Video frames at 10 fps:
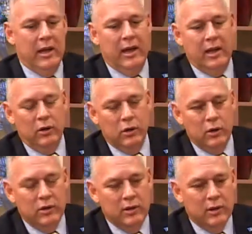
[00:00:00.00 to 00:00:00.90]
I
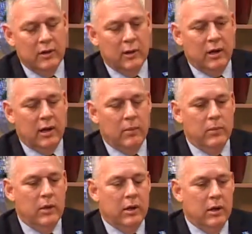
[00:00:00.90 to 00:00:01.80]
heard
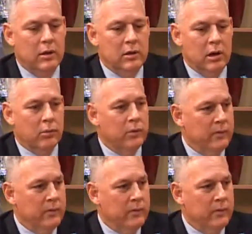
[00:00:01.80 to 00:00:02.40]
the Honorable